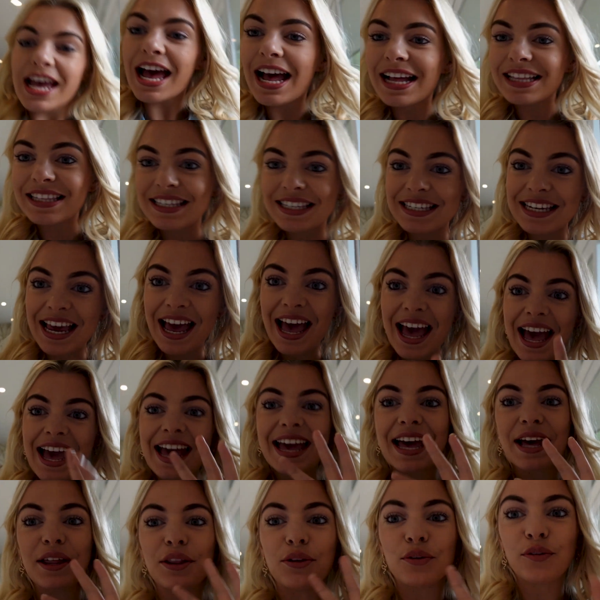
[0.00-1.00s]
at
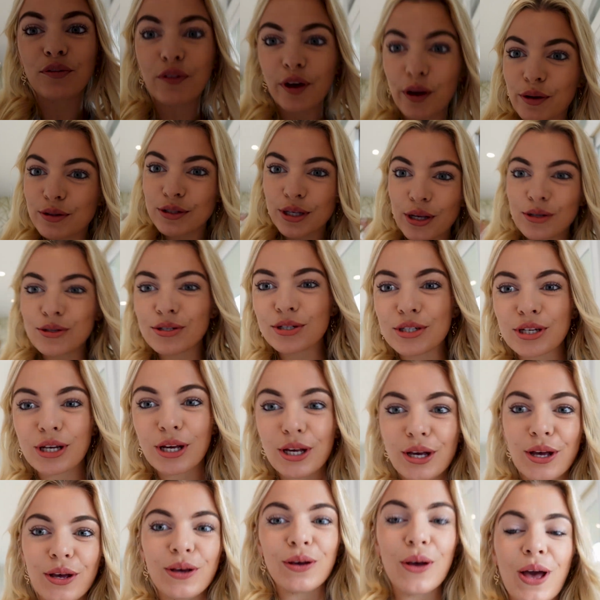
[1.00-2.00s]
today and the photo
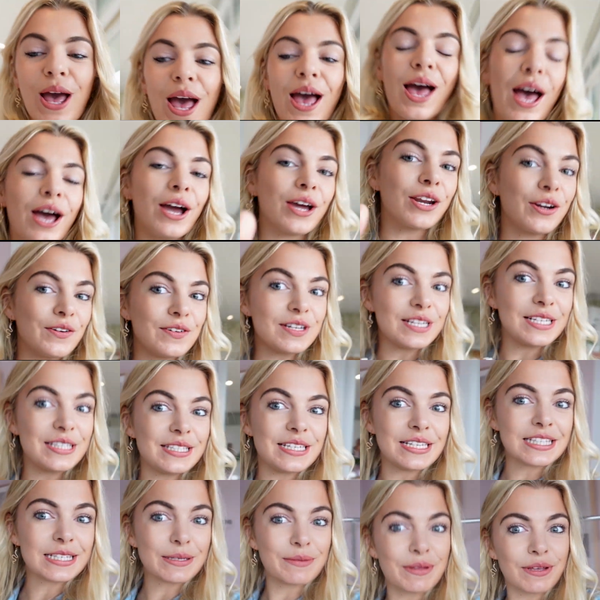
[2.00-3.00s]
shoot. You can already
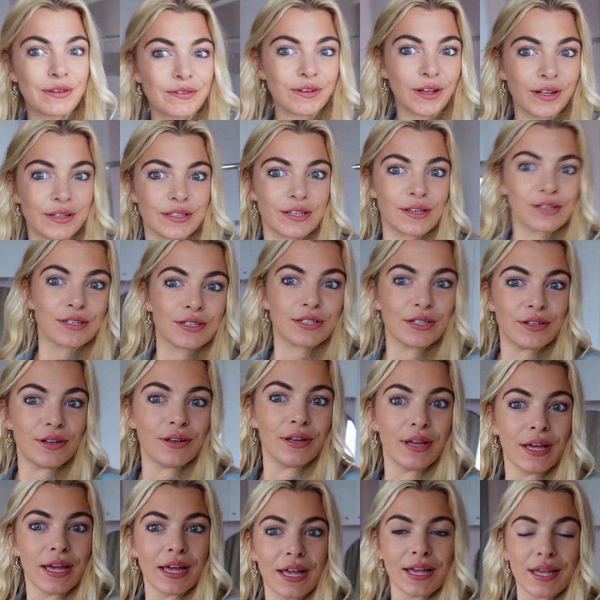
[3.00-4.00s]
see some of the photo
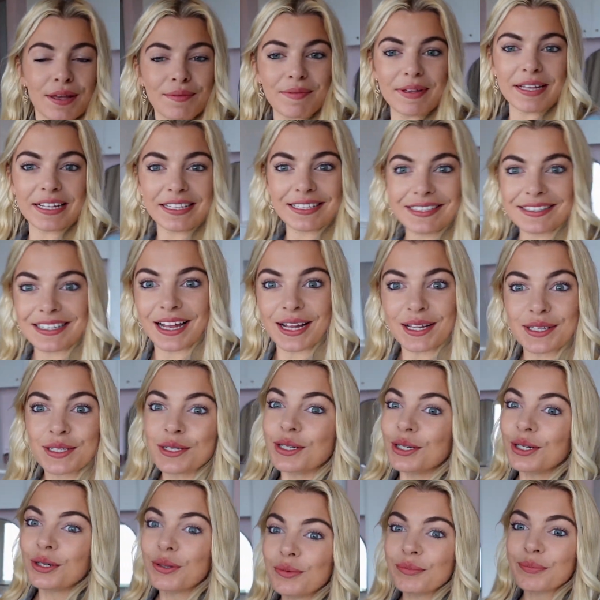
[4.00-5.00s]
shoot being set
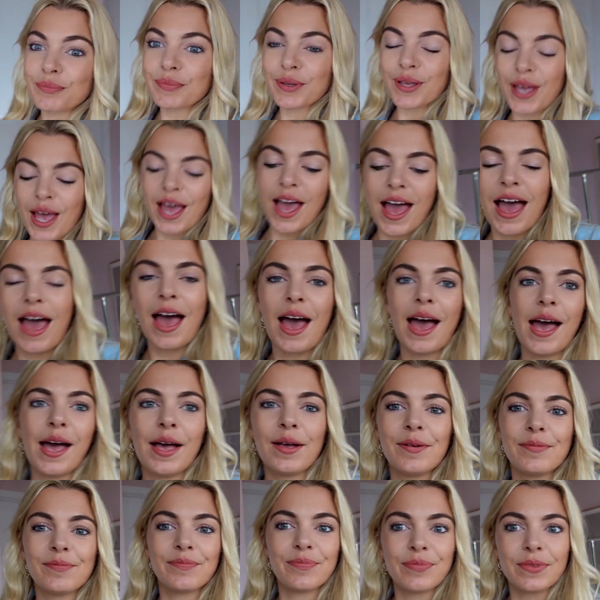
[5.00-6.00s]
up.
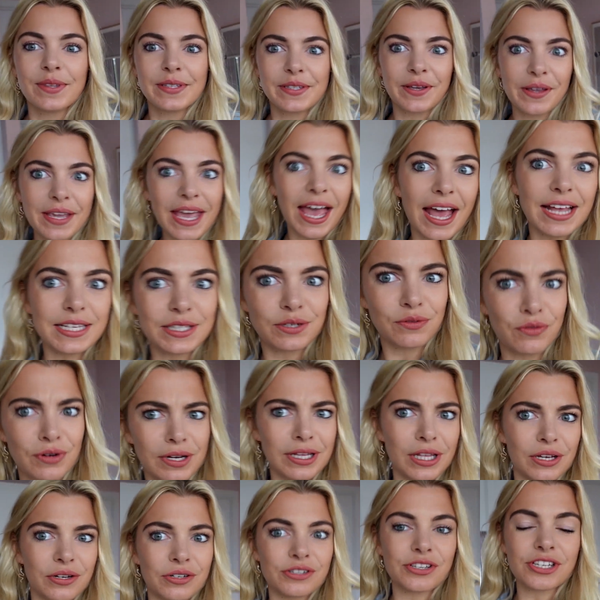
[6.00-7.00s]
So yeah, it's a
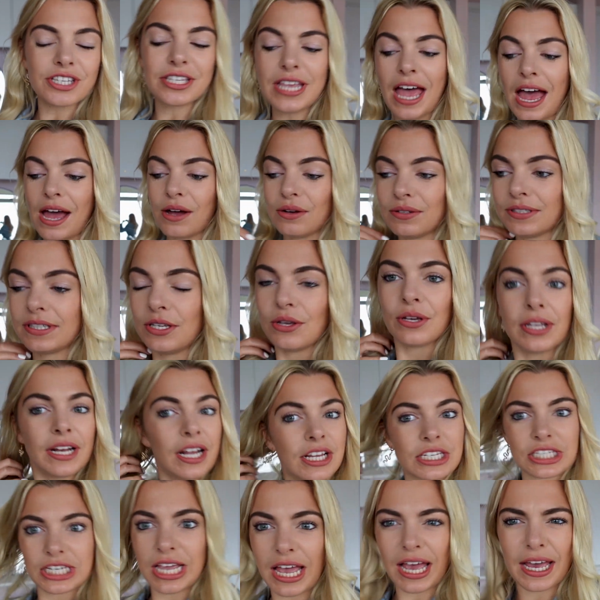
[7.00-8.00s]
really gorgeous house. You can
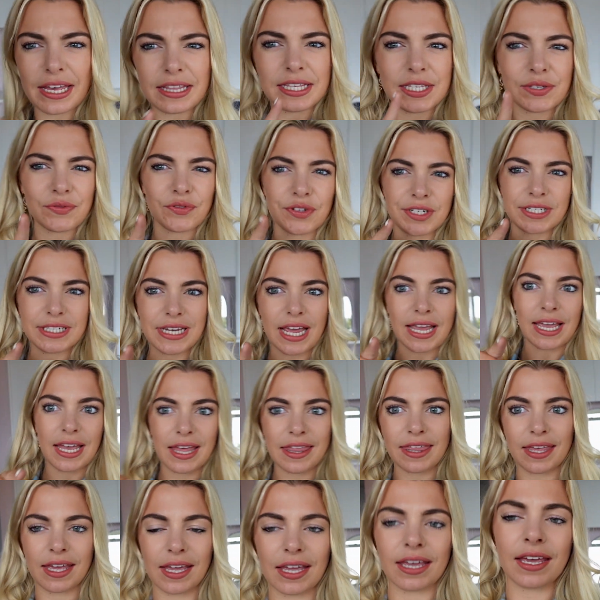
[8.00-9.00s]
actually hire this for a day, I
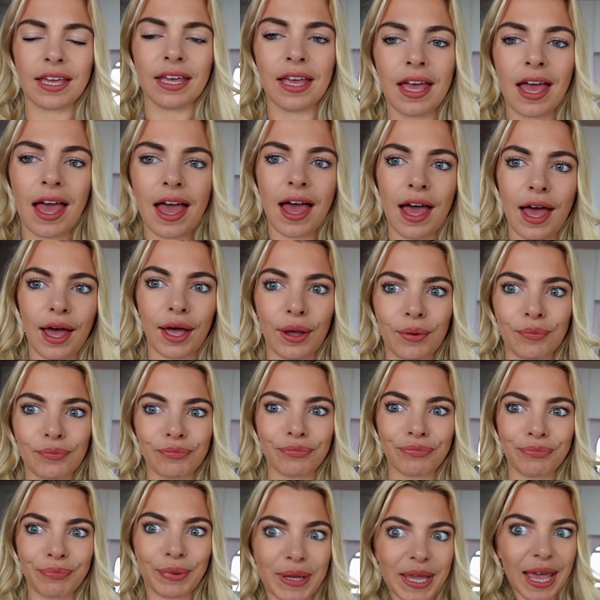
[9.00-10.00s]
think.
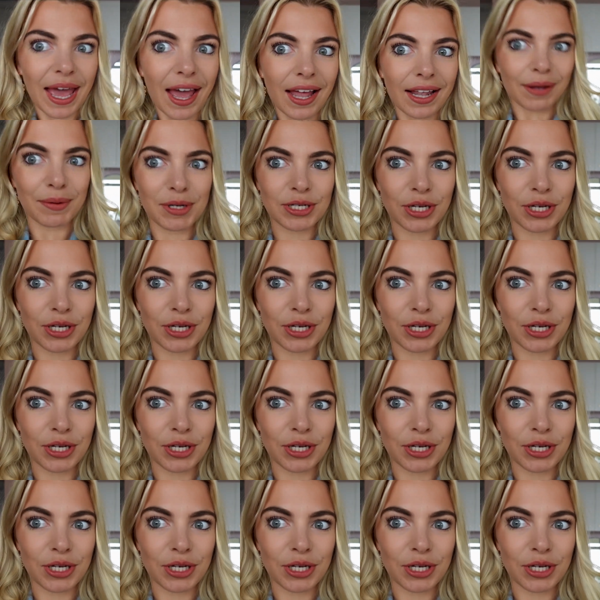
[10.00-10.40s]
But yeah, let me